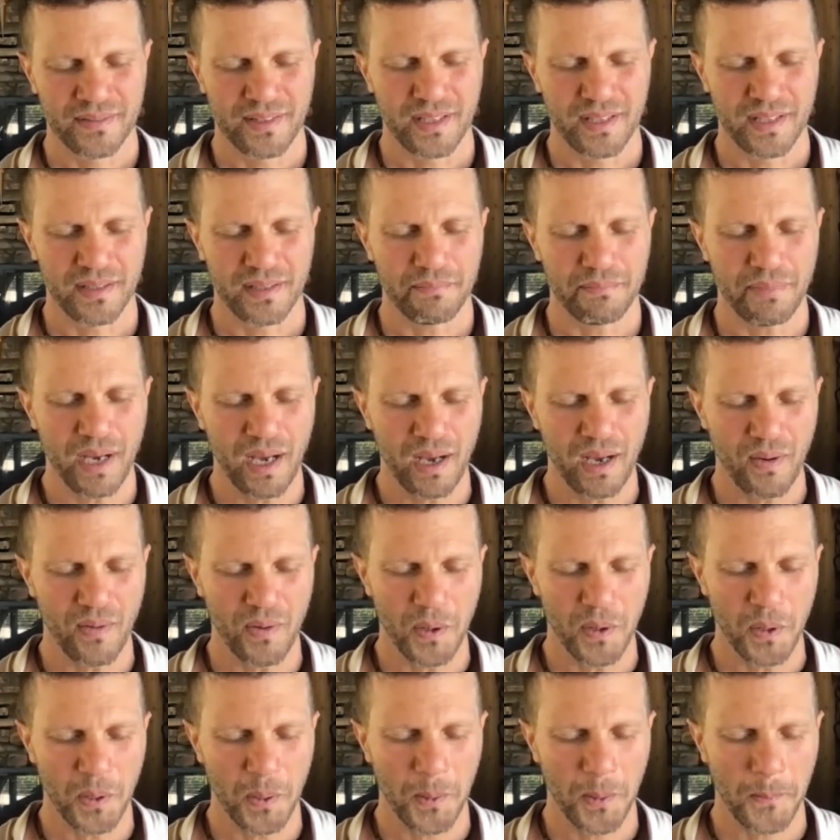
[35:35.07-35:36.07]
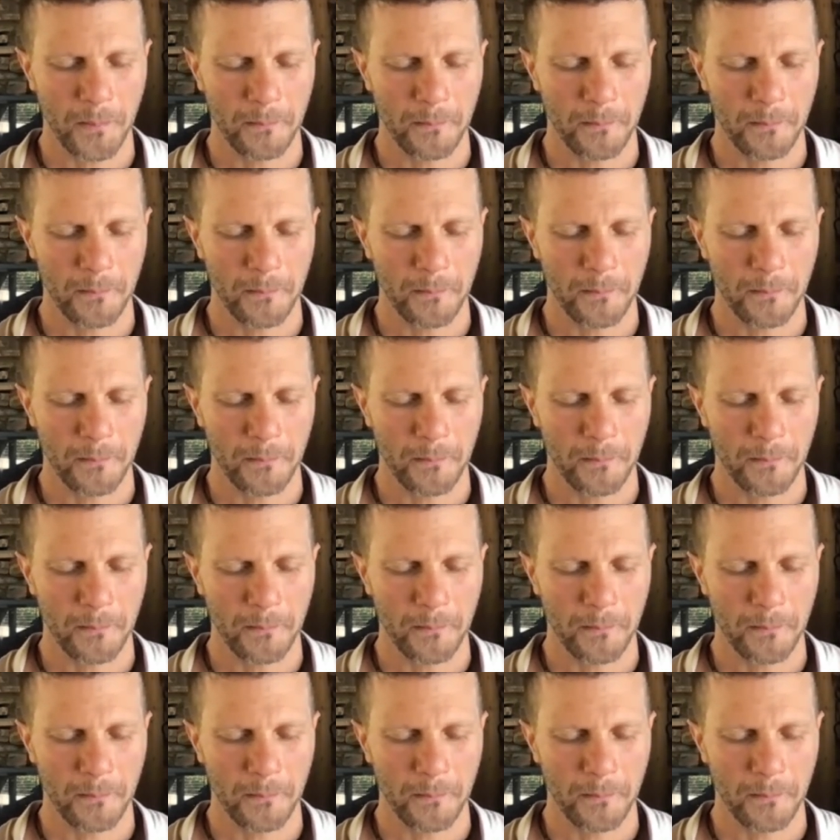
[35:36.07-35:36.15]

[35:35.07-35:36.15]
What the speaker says: and power.